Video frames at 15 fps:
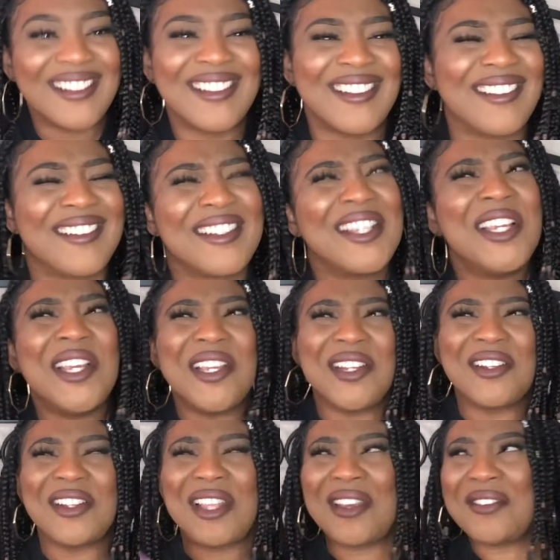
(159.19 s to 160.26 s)

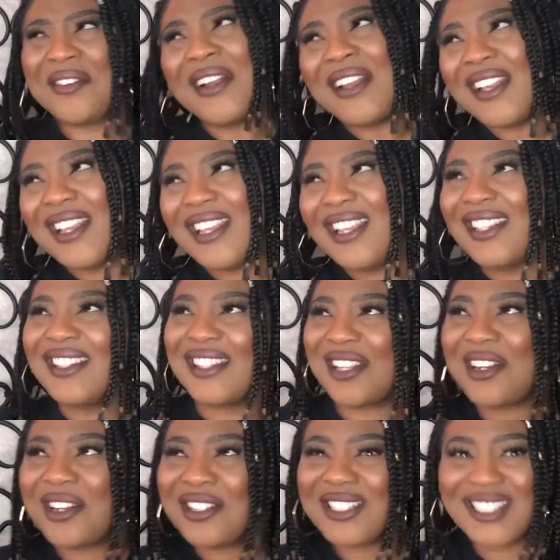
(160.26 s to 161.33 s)
You're like, what?
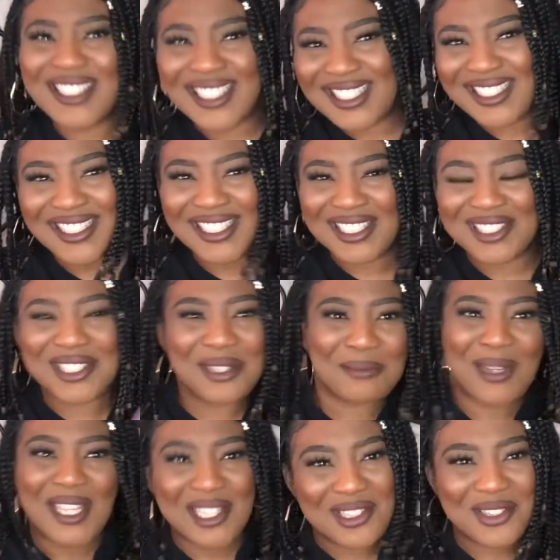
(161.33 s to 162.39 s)
They're an assistant to the
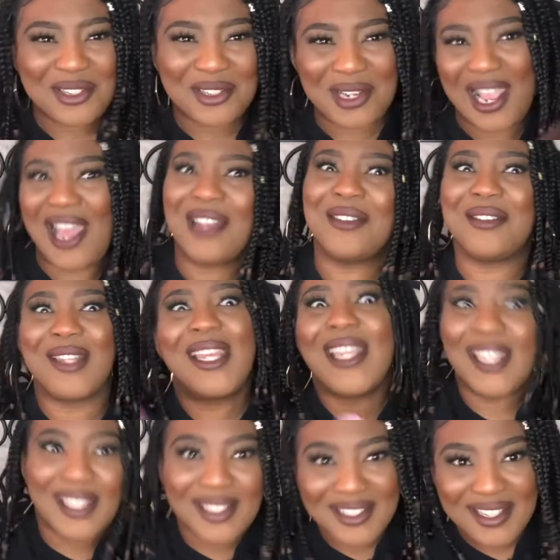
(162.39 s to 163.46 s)
manager. How do they
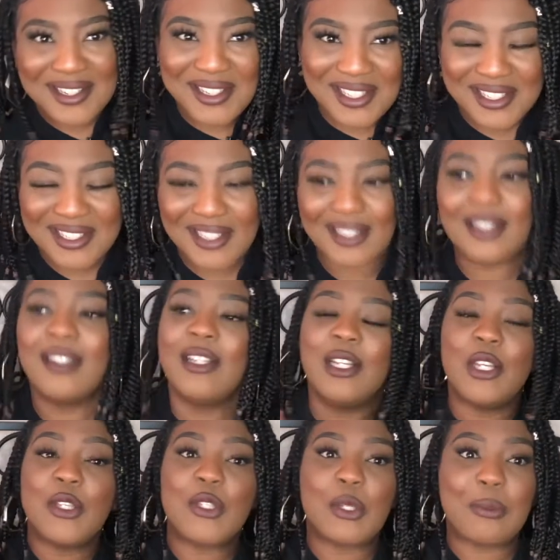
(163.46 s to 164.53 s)
get an assistant?
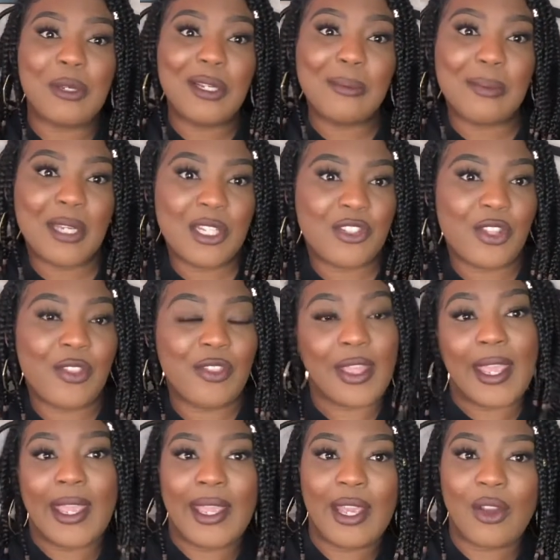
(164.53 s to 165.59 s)
So, pretty much,
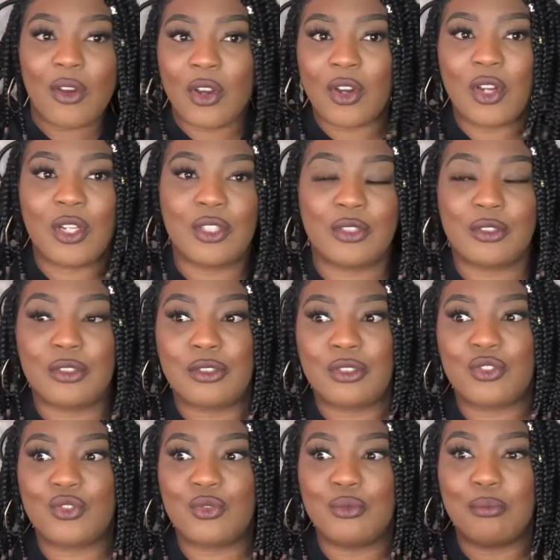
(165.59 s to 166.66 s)
they are
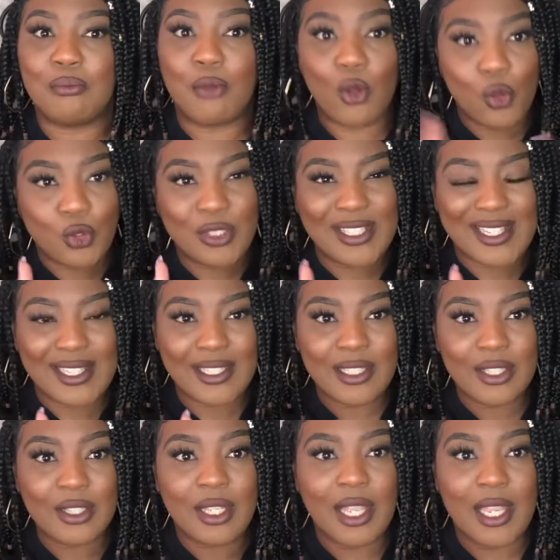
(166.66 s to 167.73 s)
Mold
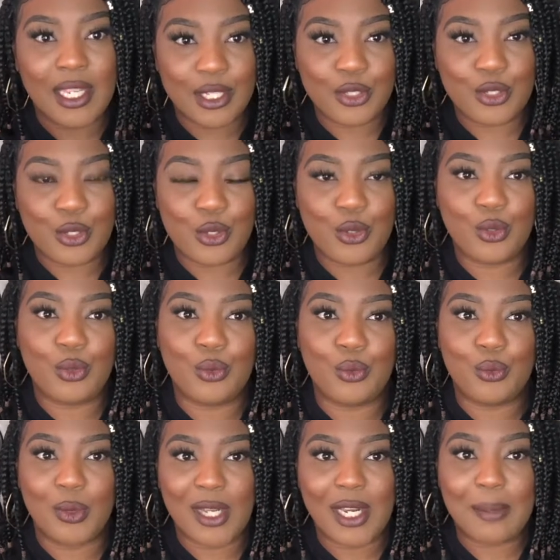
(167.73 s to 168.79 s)
it into
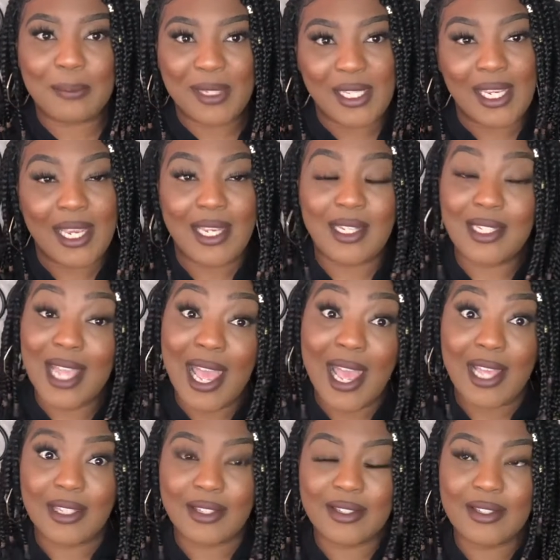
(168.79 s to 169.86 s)
what a PA
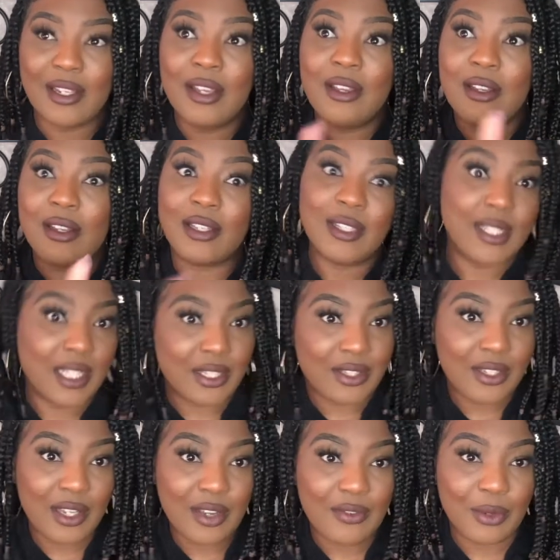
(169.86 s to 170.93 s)
tasks
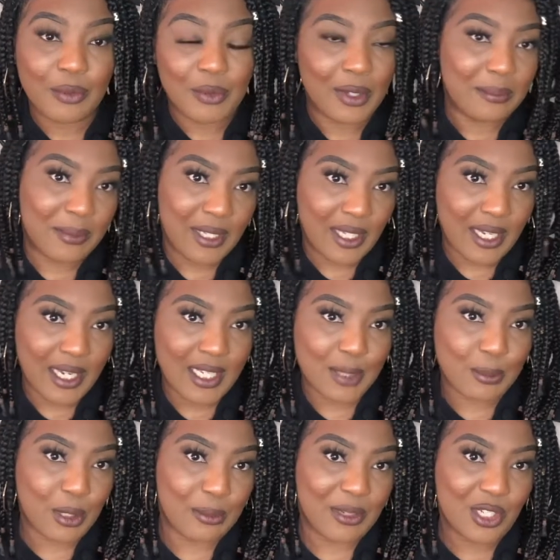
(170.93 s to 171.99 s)
consist of and what PAs
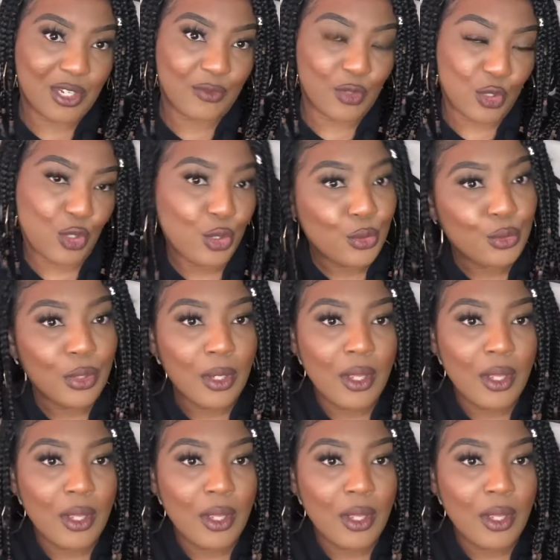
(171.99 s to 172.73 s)
pretty much have to do.